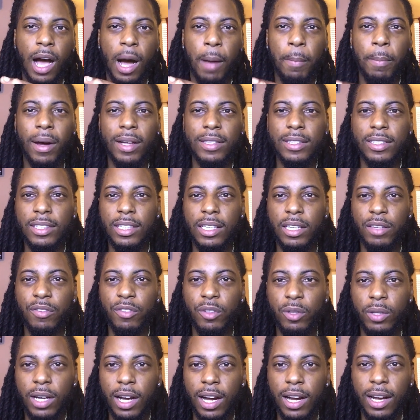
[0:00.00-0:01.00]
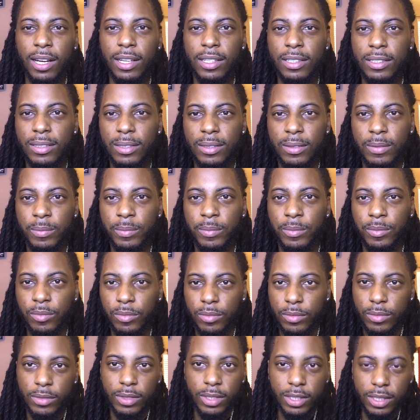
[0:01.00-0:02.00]
I'm about to give you guys
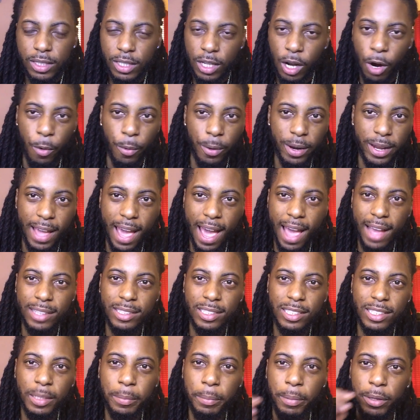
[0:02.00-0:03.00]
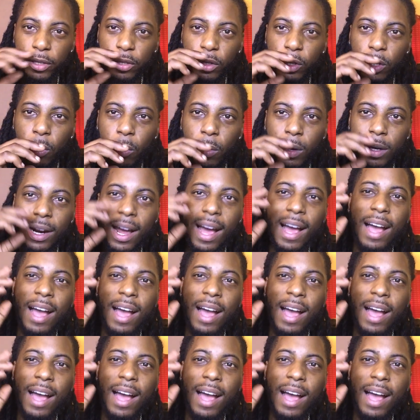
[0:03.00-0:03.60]
a reaction, but you know what?